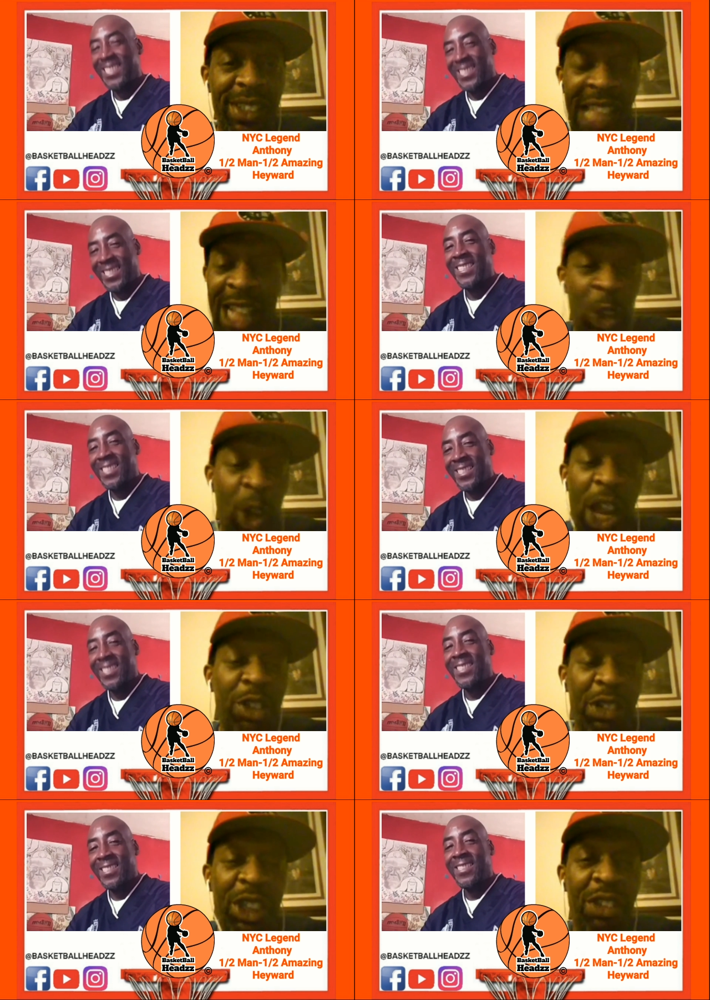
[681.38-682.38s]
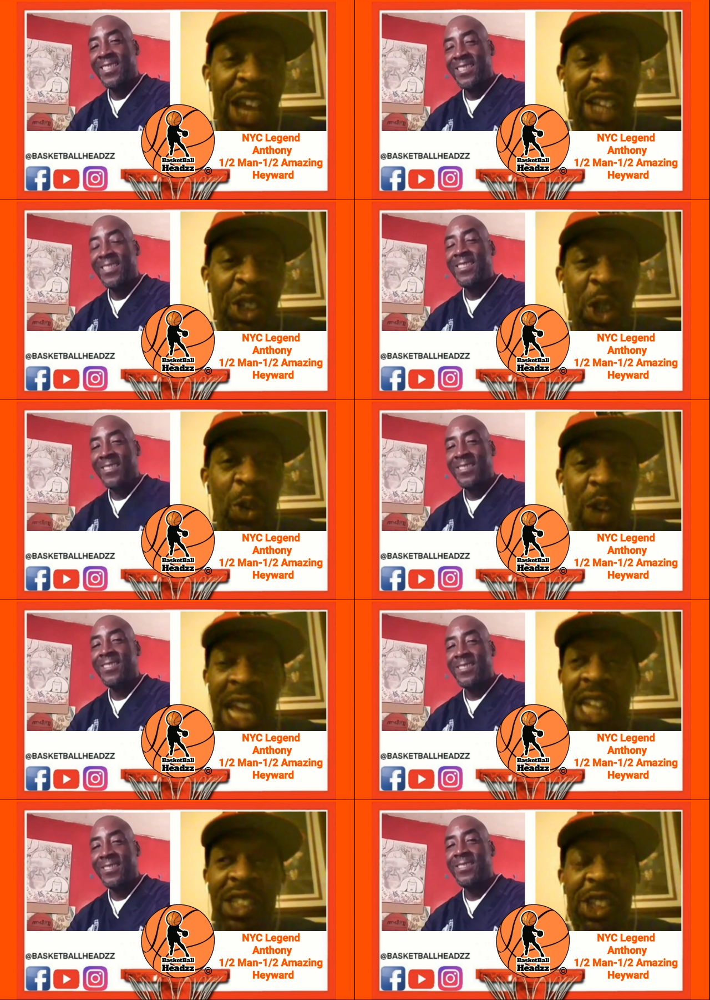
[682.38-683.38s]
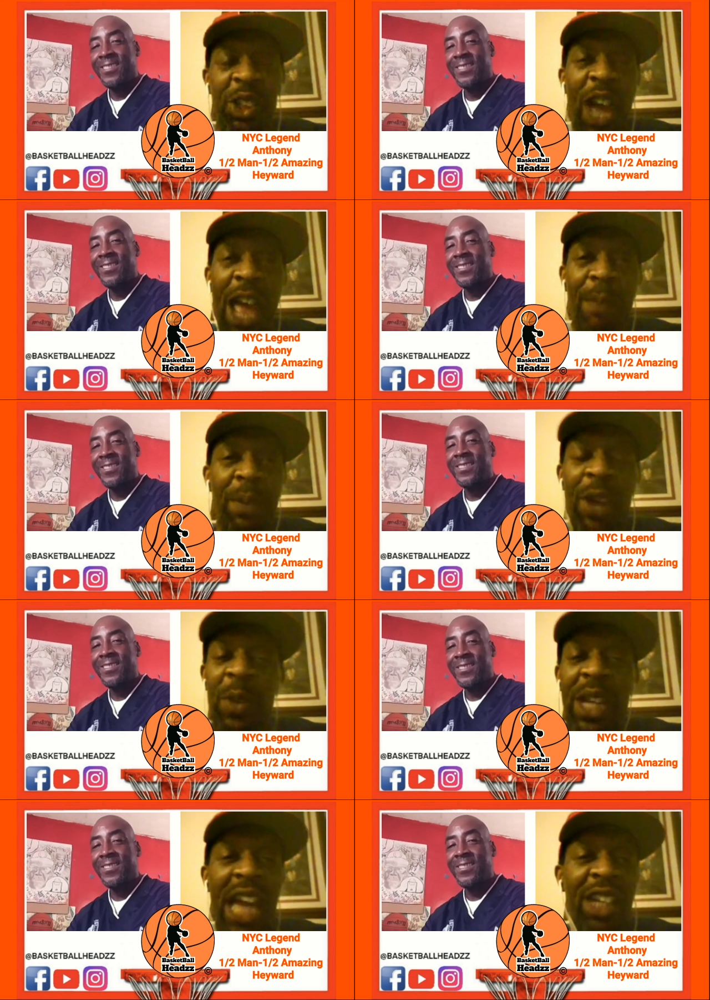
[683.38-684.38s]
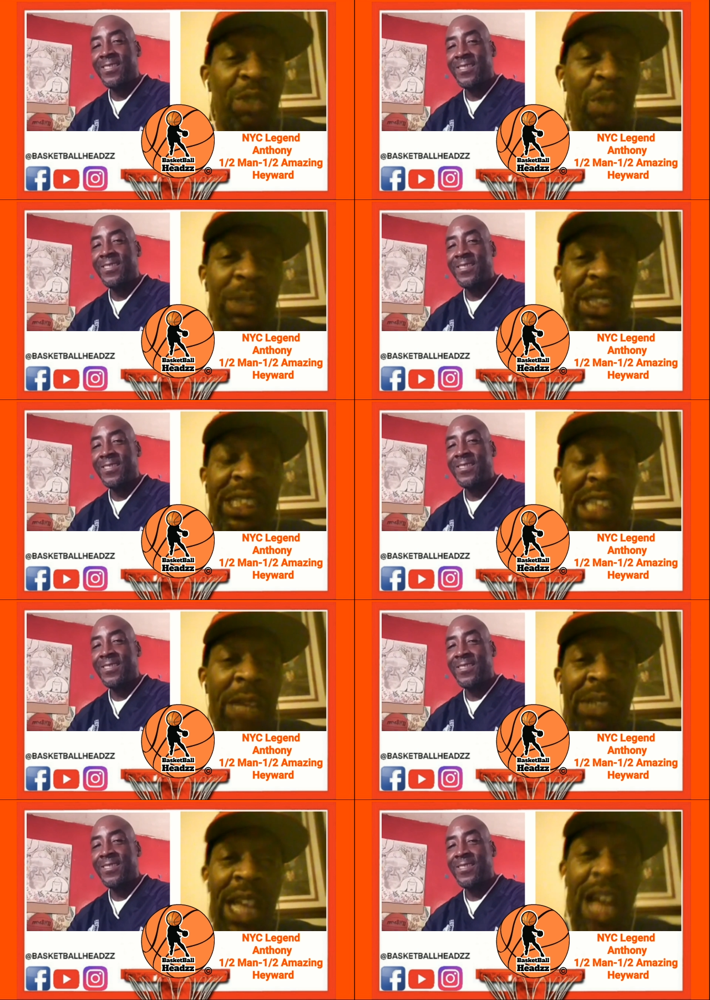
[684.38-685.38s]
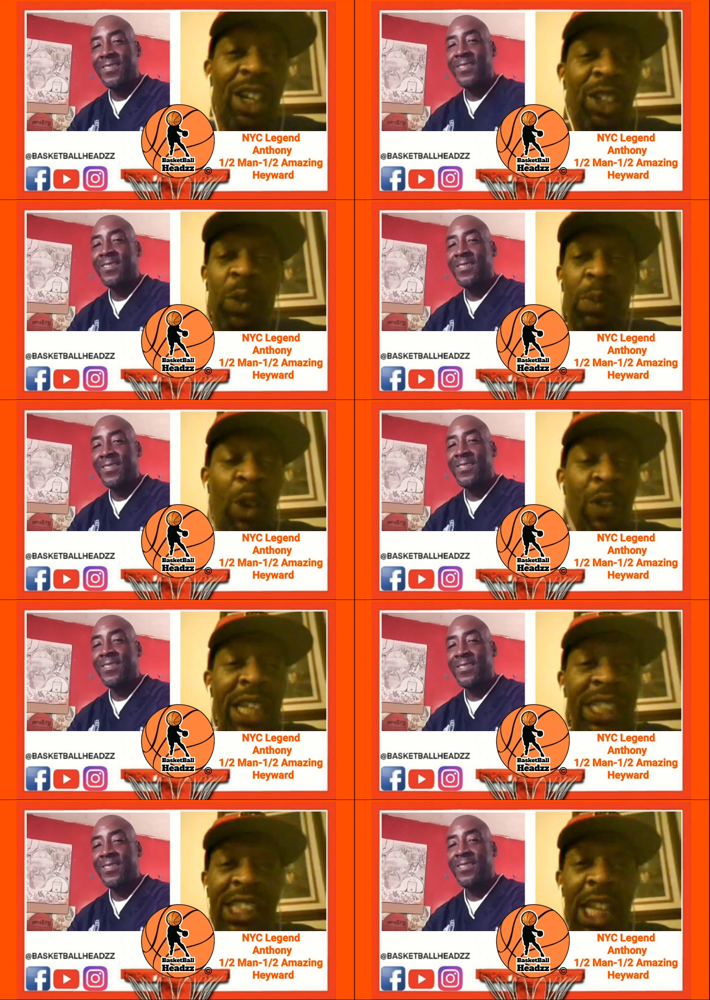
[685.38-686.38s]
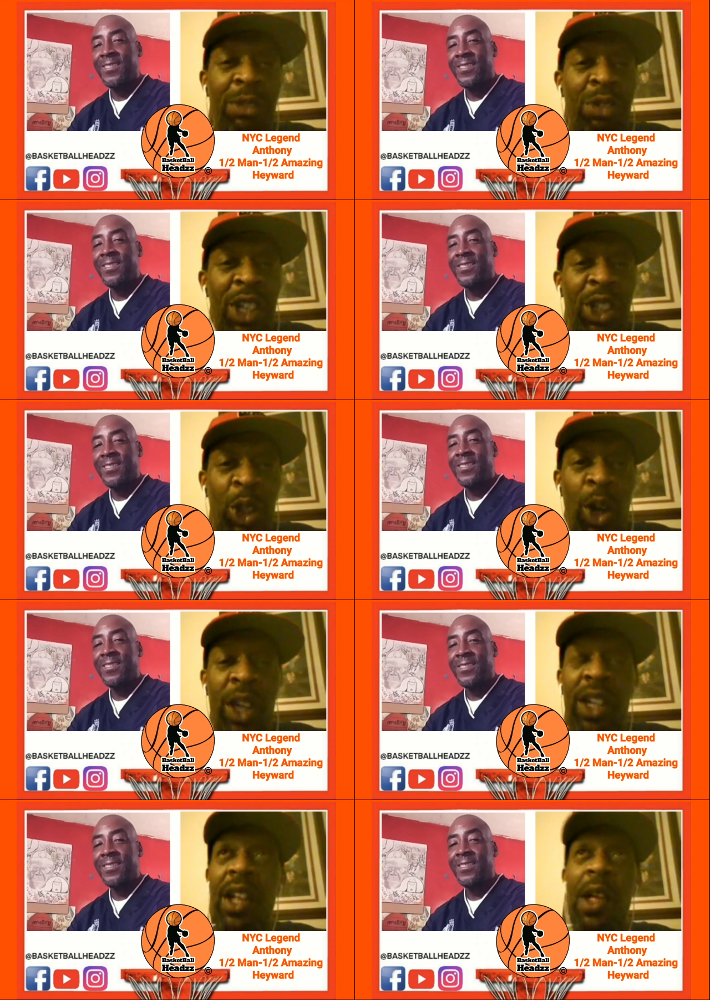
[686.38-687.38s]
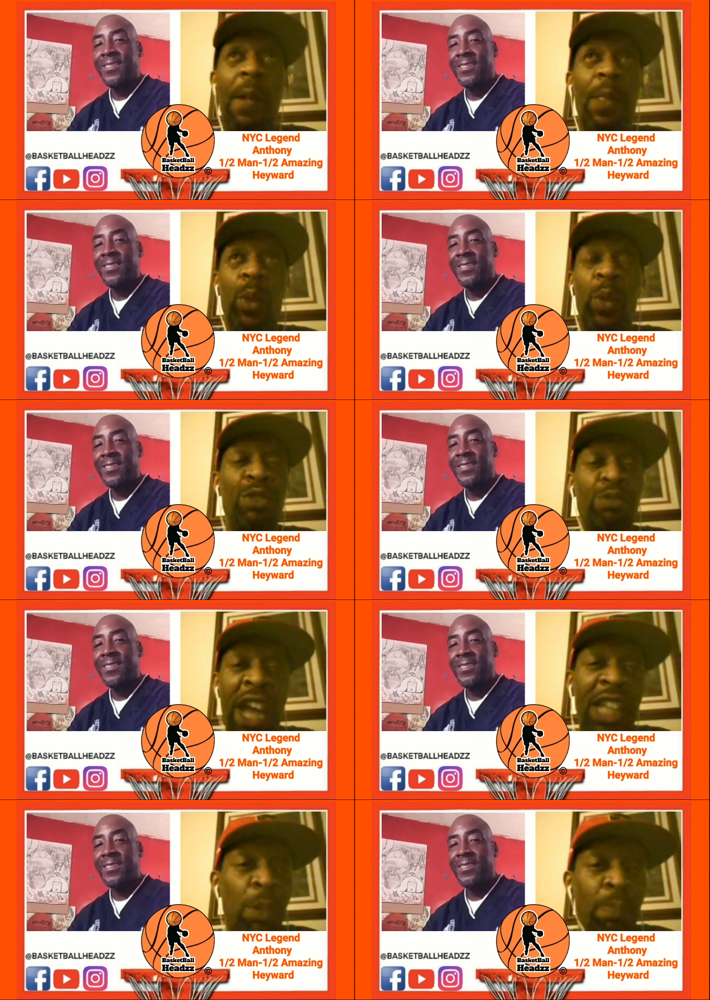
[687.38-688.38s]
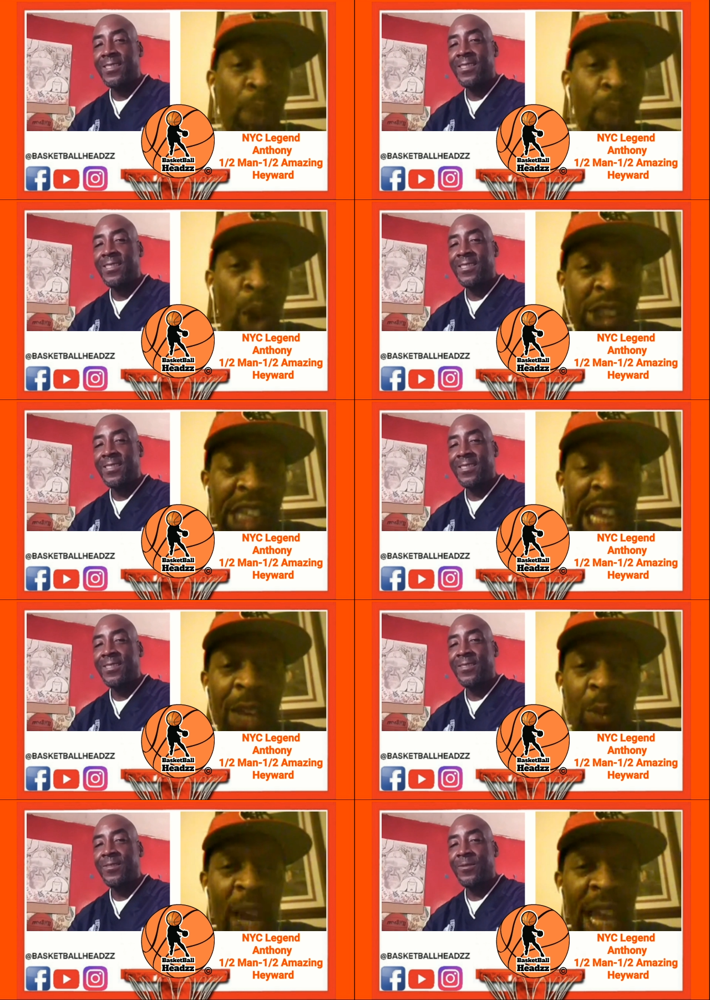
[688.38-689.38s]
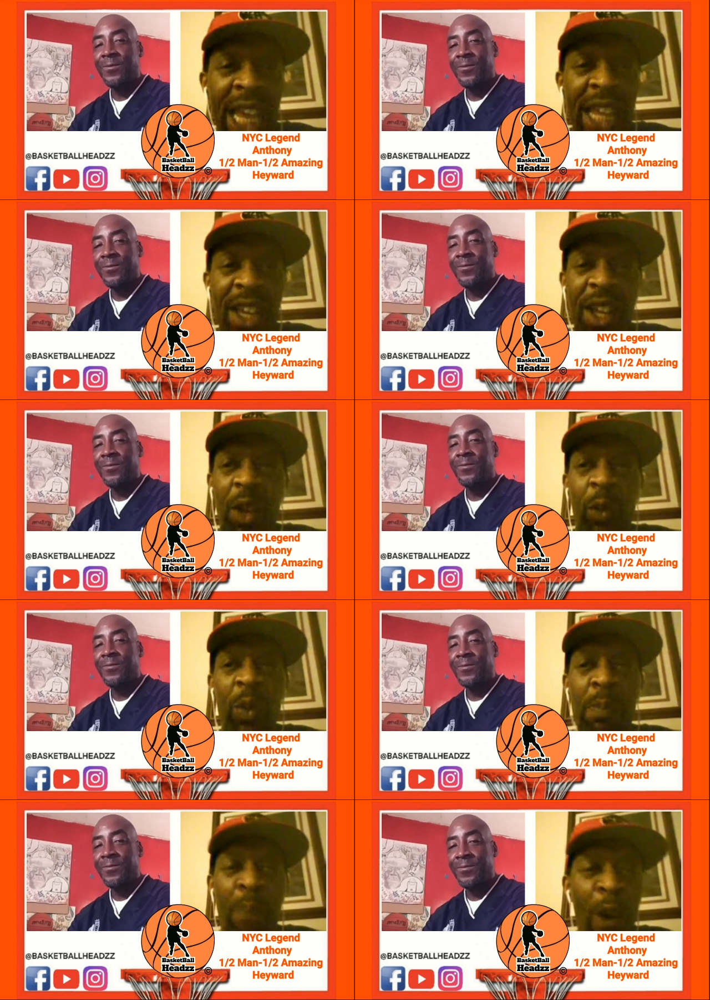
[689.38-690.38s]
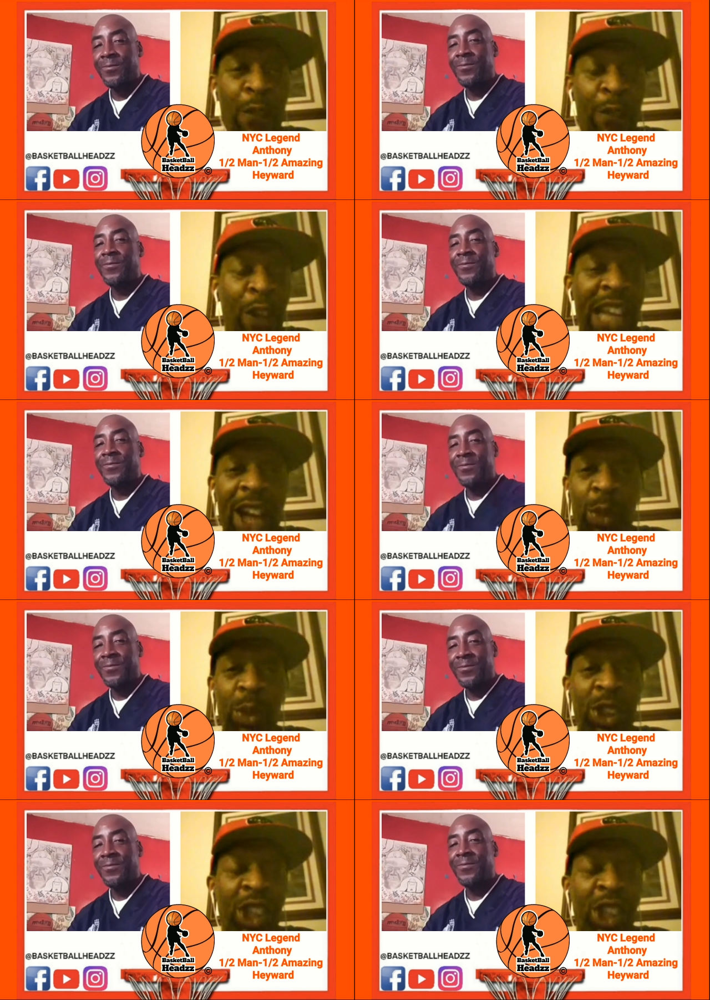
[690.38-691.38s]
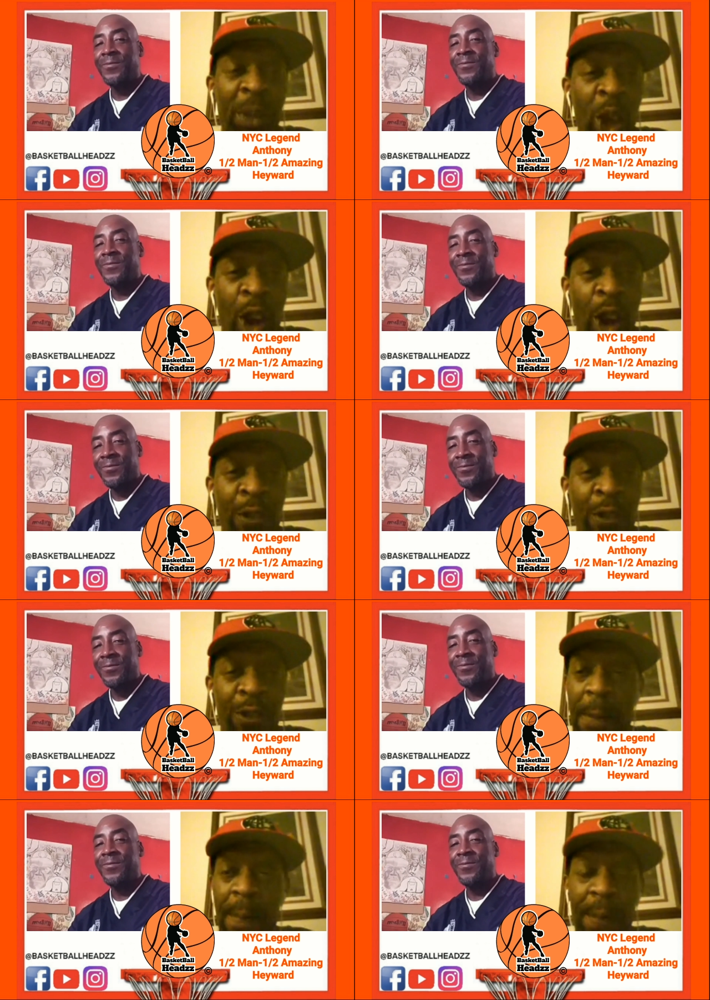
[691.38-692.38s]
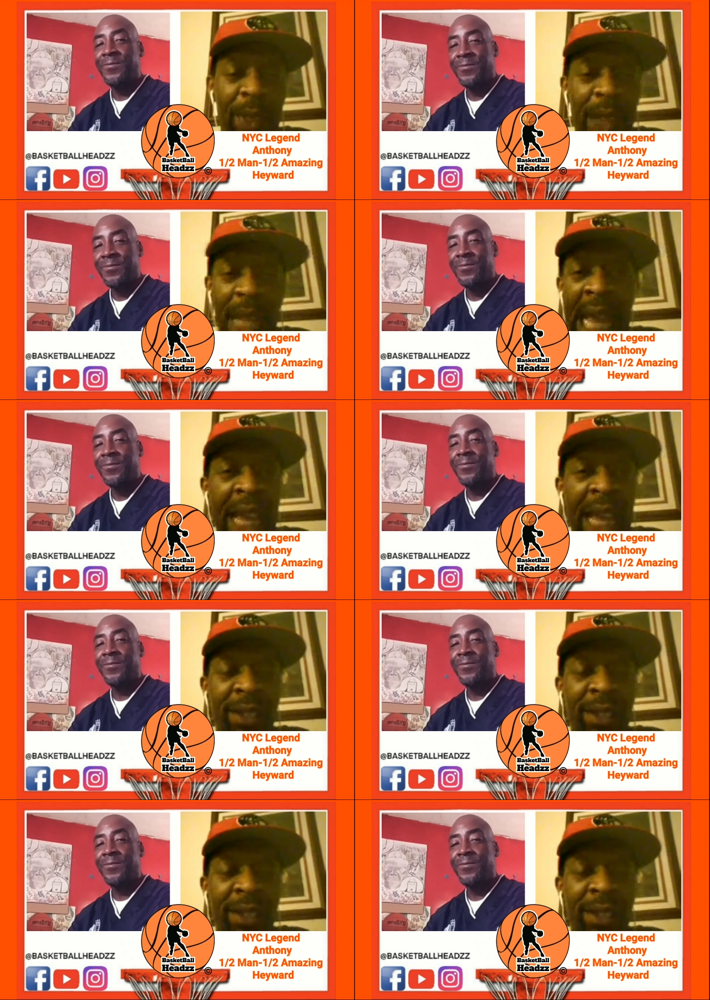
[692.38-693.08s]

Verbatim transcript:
Speaker 1: That's all I was really trying to do. And it just so happened that we got at the rim at the same time because we both had the same train of thought. We read the ball the same way. We both figured out it was coming off. And